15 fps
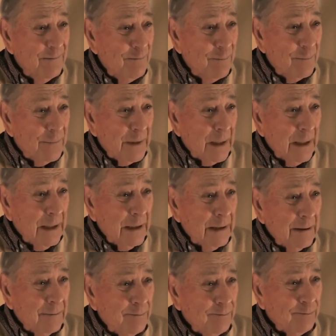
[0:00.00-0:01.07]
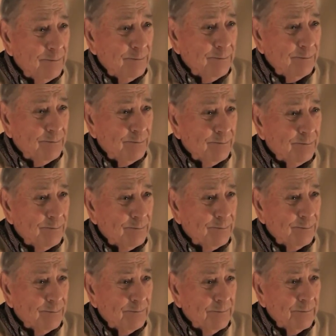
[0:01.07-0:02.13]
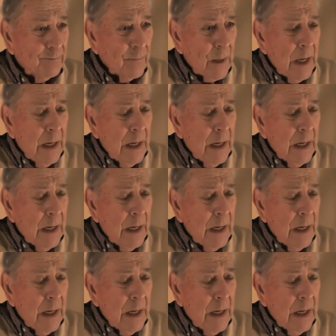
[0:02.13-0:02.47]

Now, one of your classmates was killed,